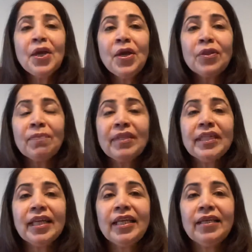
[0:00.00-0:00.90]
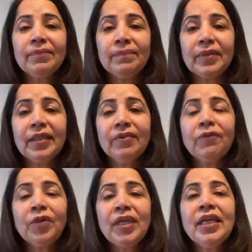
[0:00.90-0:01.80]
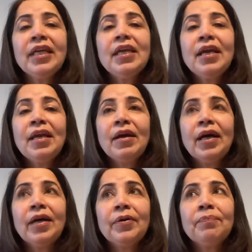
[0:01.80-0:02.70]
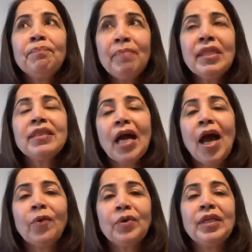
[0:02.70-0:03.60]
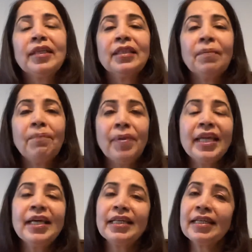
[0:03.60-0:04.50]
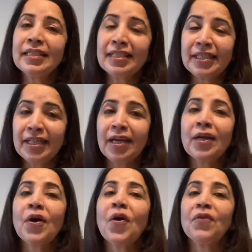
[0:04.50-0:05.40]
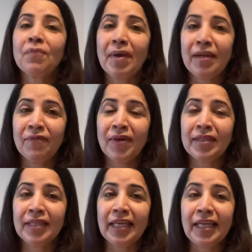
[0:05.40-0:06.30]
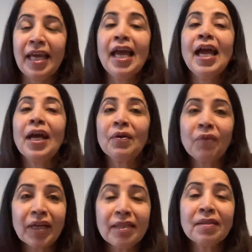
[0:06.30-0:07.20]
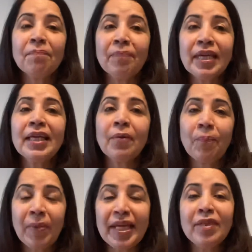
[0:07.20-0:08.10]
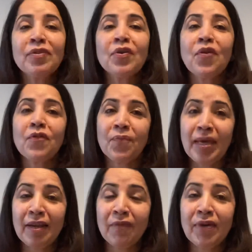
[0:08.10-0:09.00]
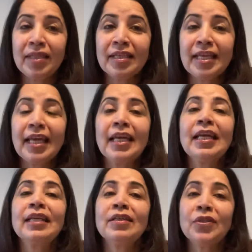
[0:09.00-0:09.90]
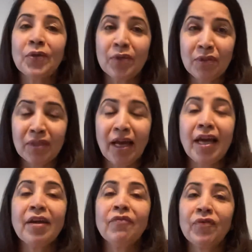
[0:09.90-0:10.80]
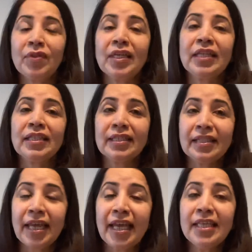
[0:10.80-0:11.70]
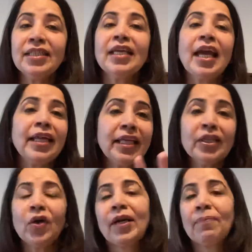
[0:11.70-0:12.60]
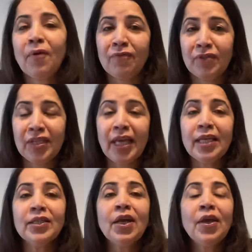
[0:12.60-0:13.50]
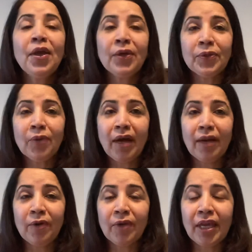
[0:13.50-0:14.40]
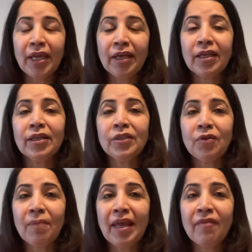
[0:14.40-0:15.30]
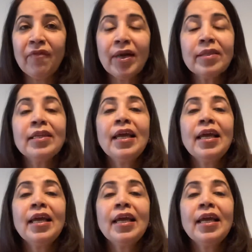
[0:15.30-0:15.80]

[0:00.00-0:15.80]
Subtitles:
So basically we miss out the bigger chunk of manifesting. And what is a bigger piece of manifesting your desire physical change, any type of change you are looking to manifest,